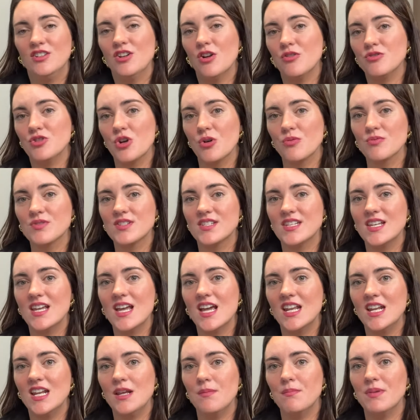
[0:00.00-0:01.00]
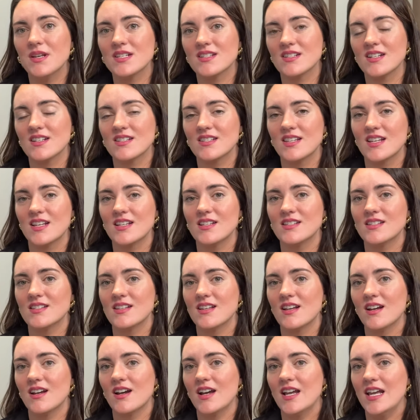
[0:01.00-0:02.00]
don't see any businesses
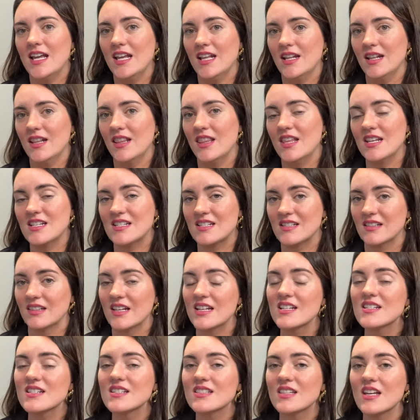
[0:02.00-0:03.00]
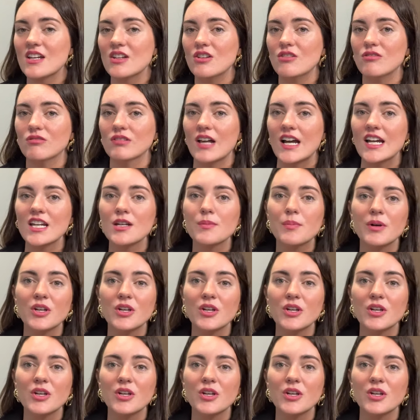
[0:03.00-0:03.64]
in this list that you like,